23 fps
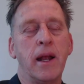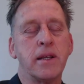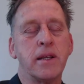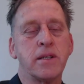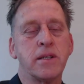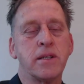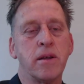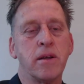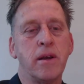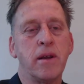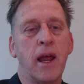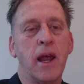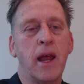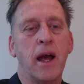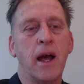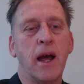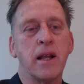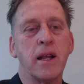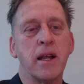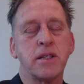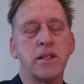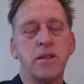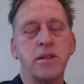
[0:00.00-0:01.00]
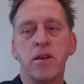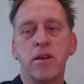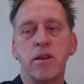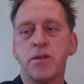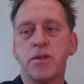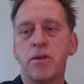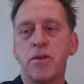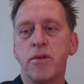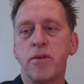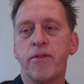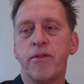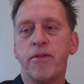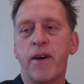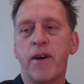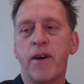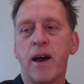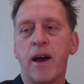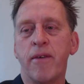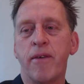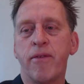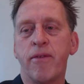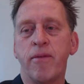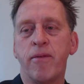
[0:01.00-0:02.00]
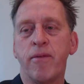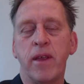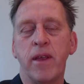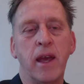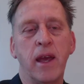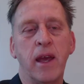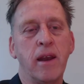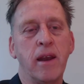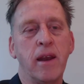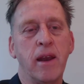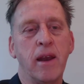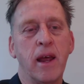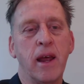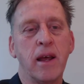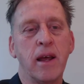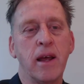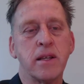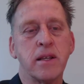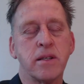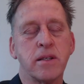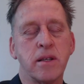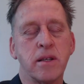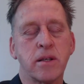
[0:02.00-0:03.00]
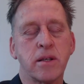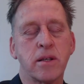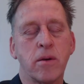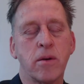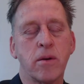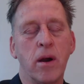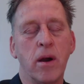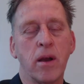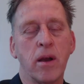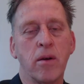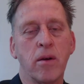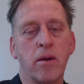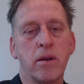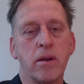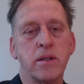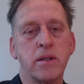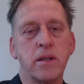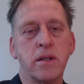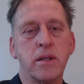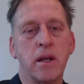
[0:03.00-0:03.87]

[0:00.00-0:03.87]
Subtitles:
so now it's not too far from the end now, so it's quite good, isn't